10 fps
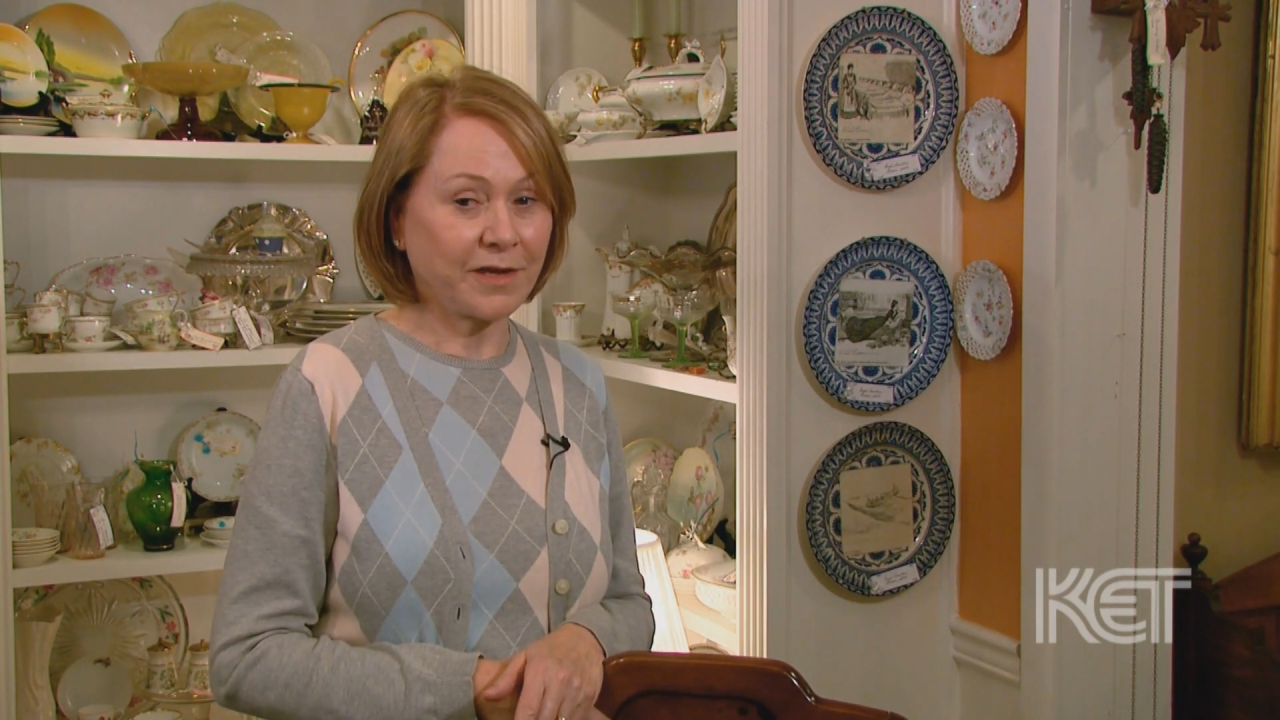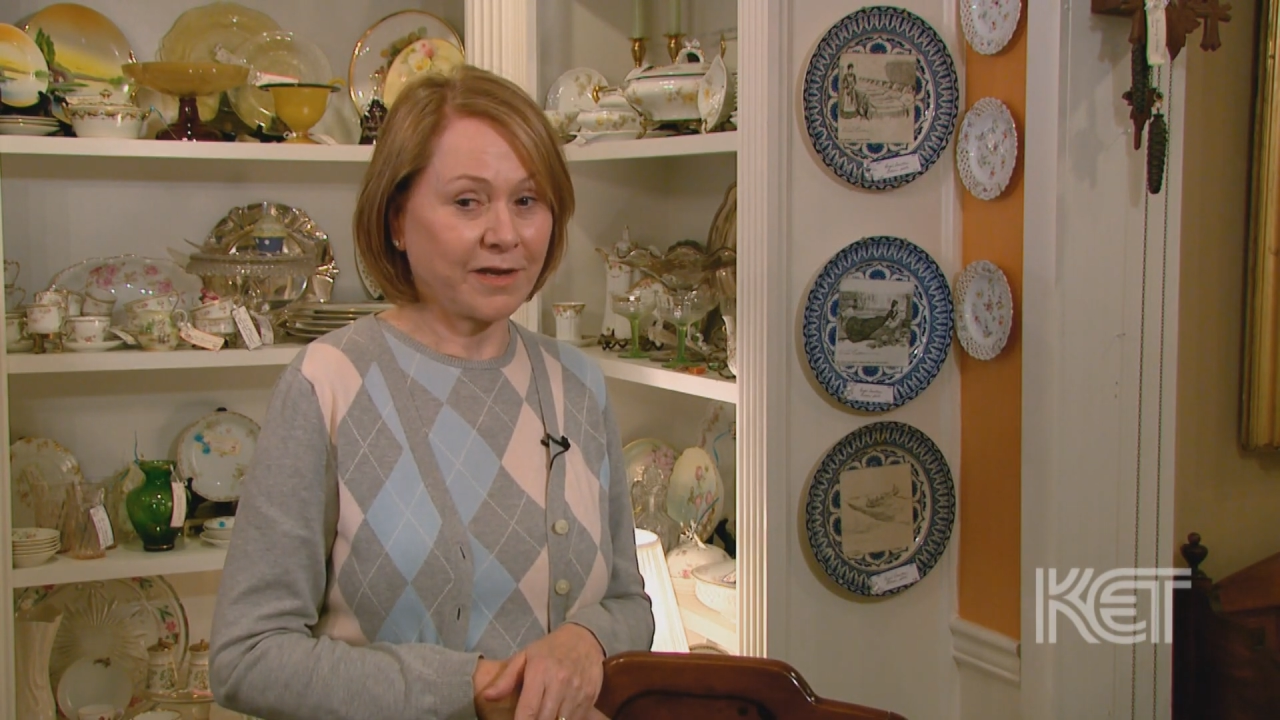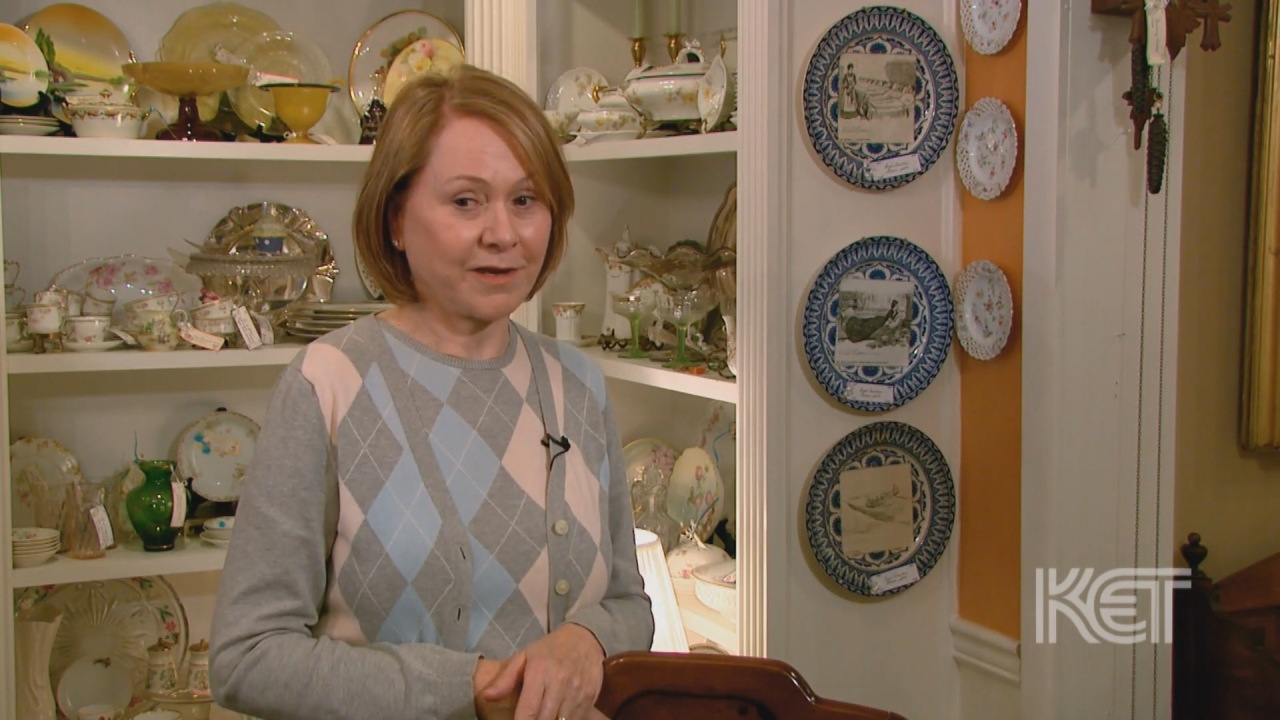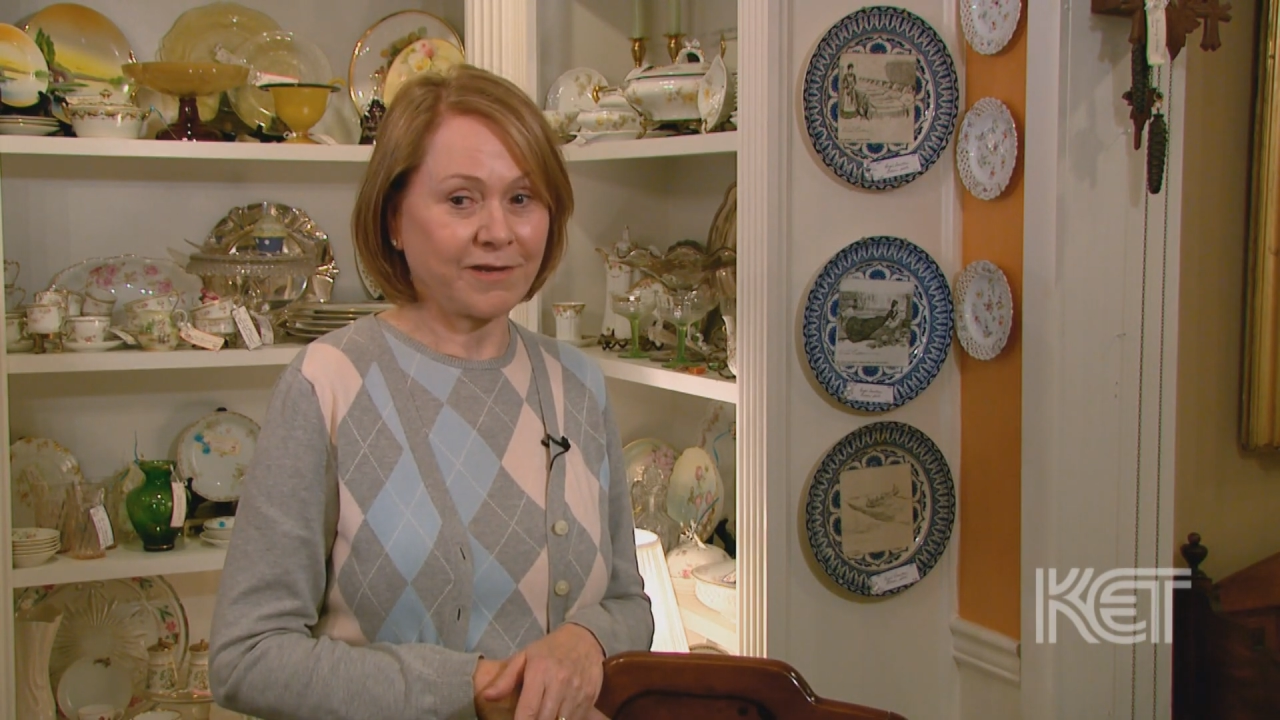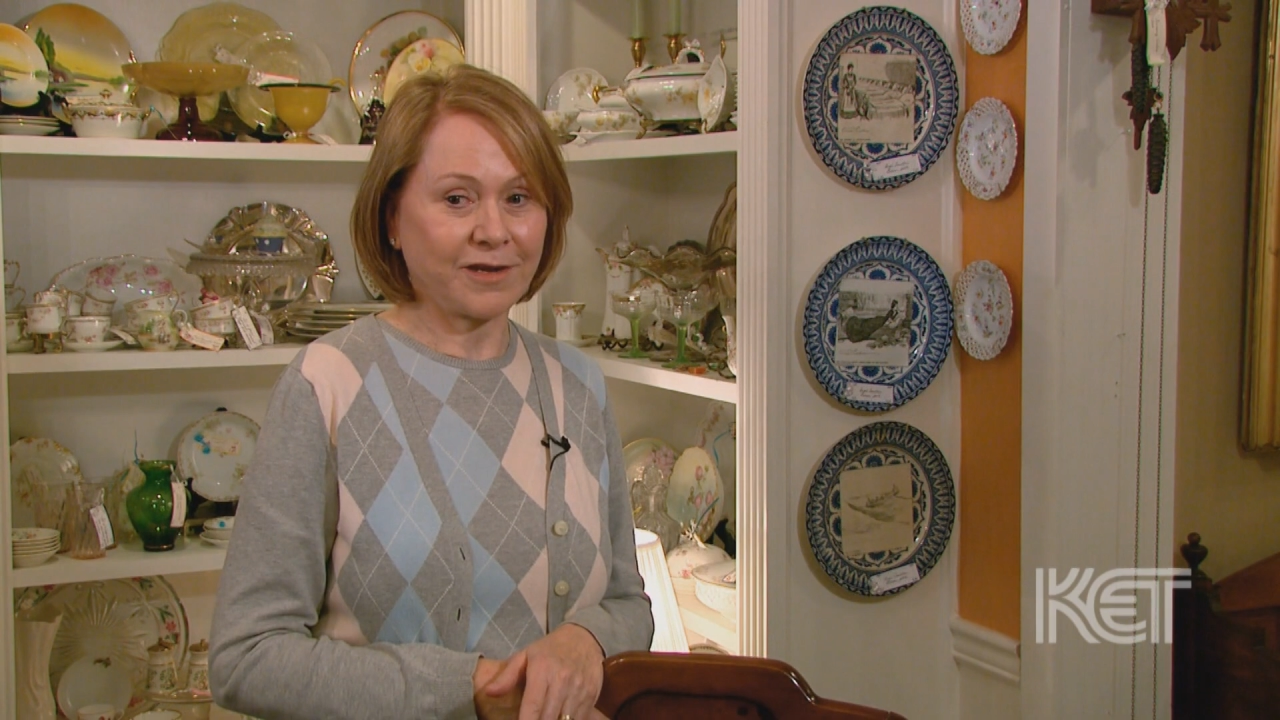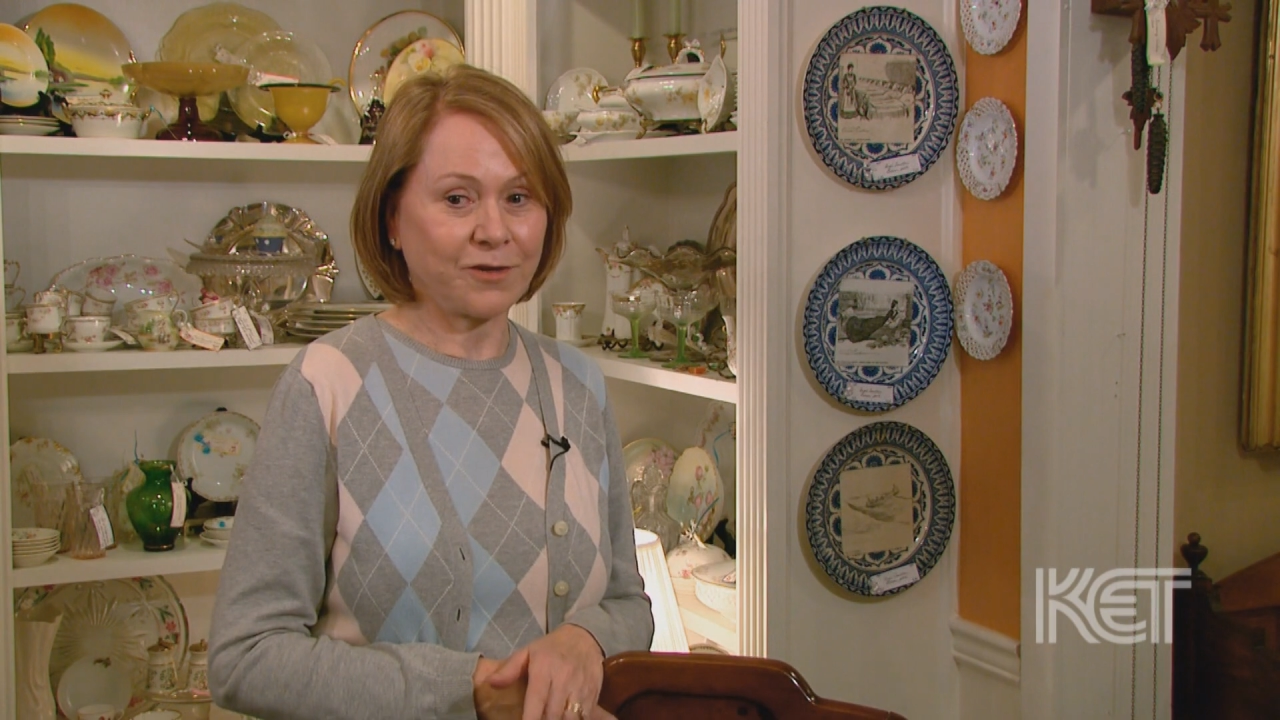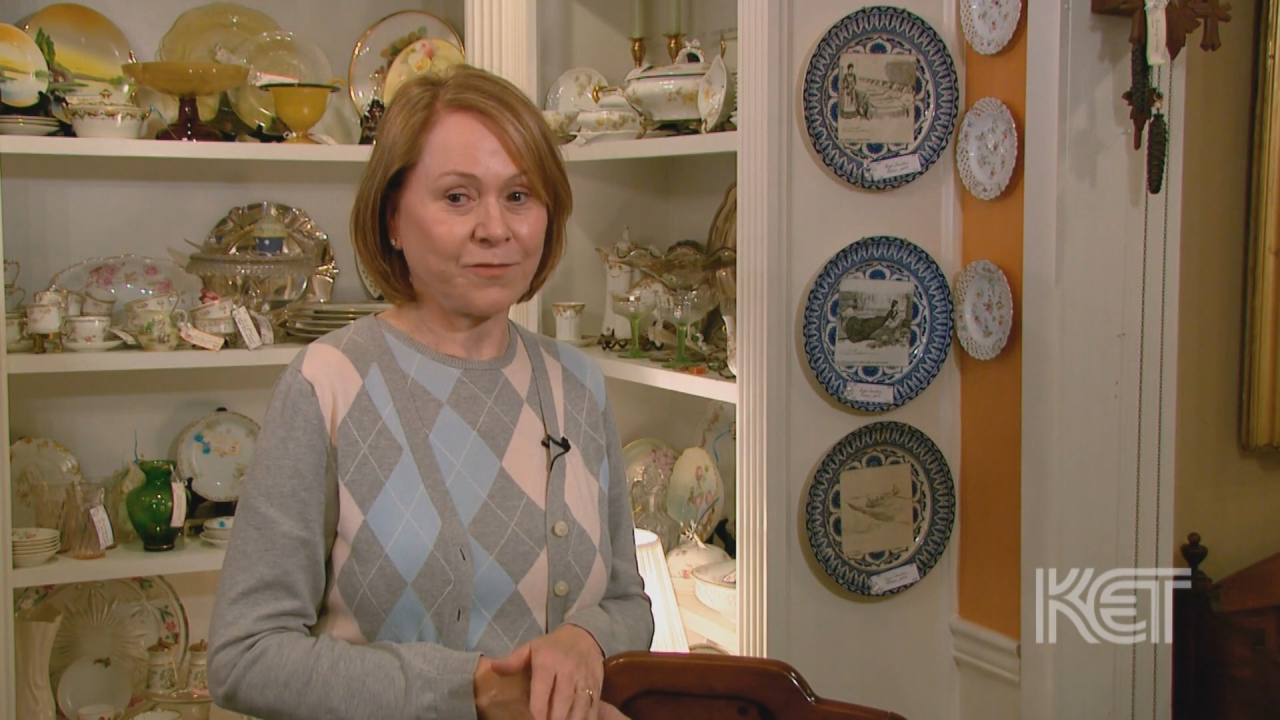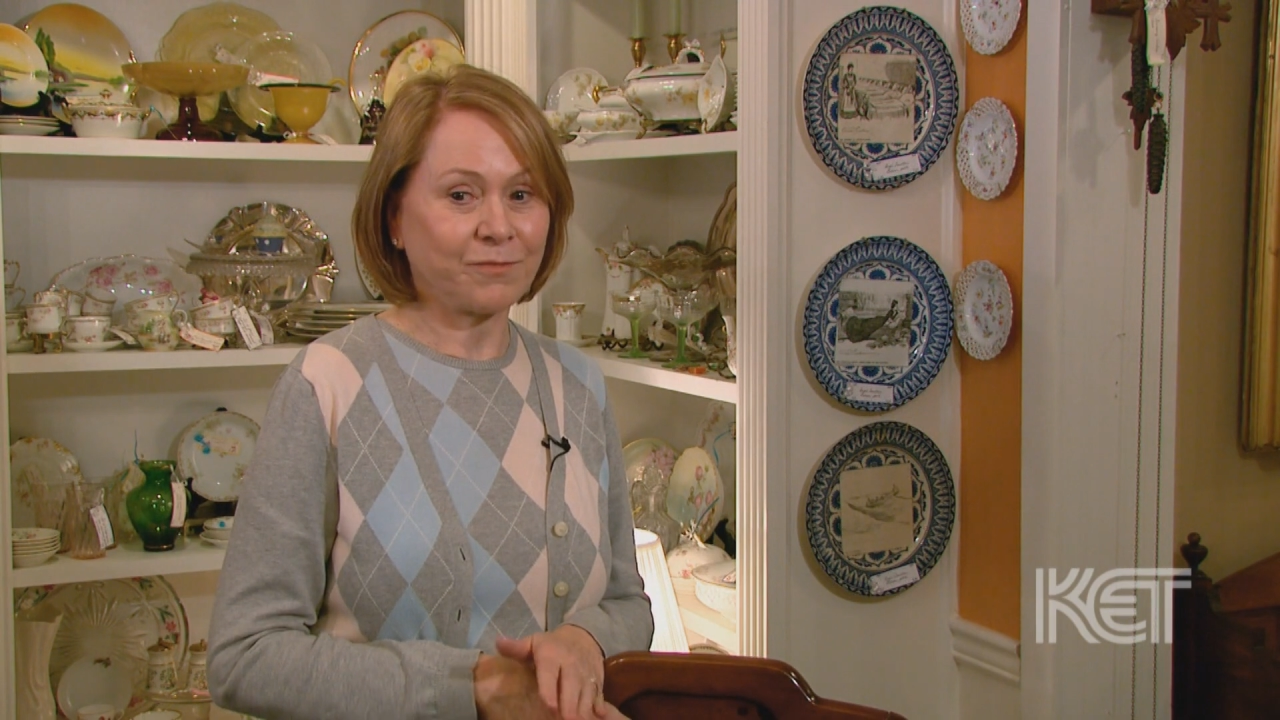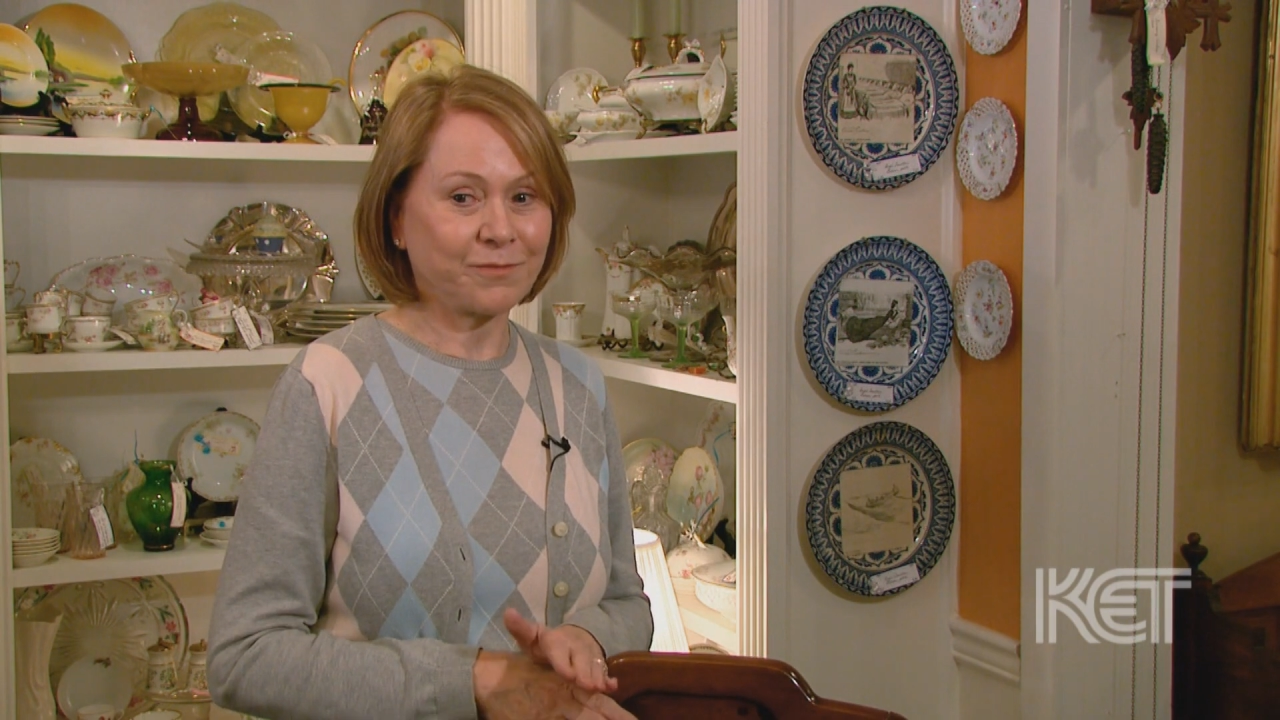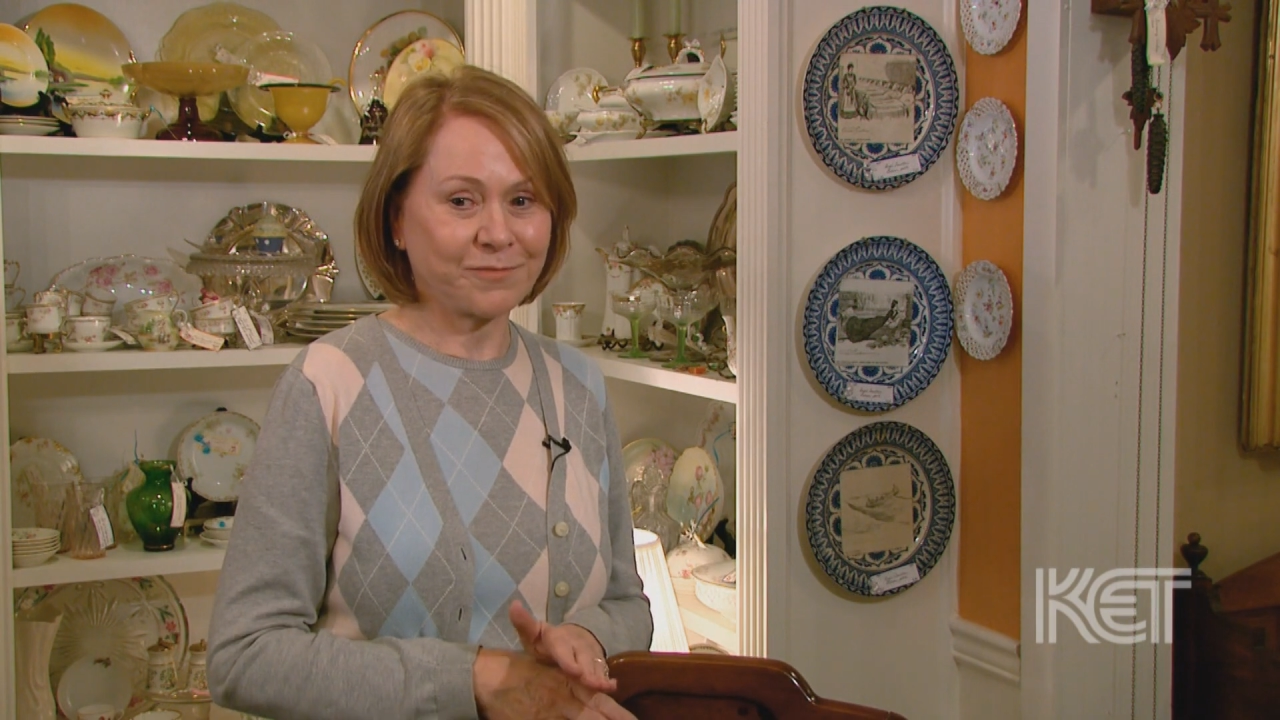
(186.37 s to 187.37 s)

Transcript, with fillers: in and you